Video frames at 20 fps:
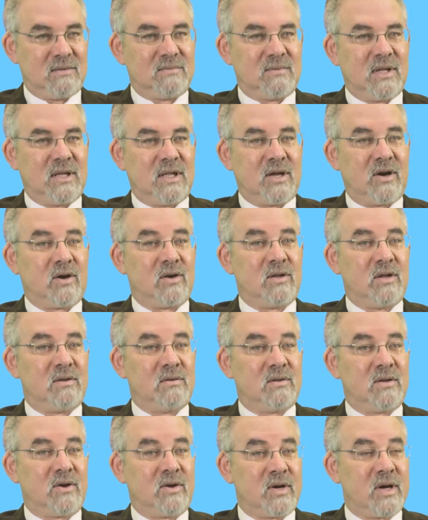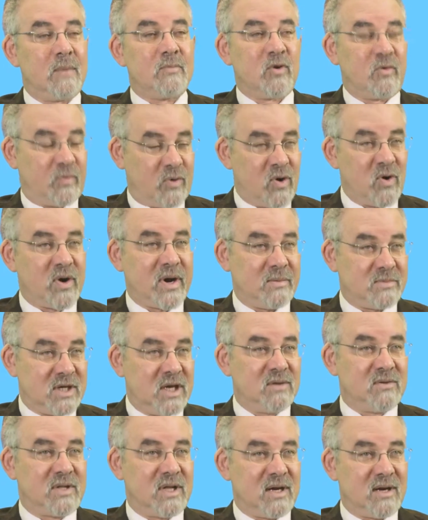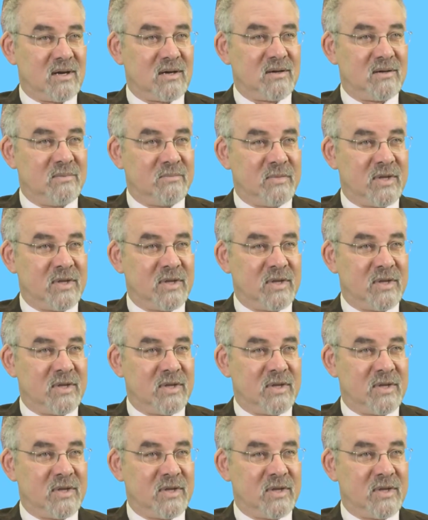There are a number of programs out there,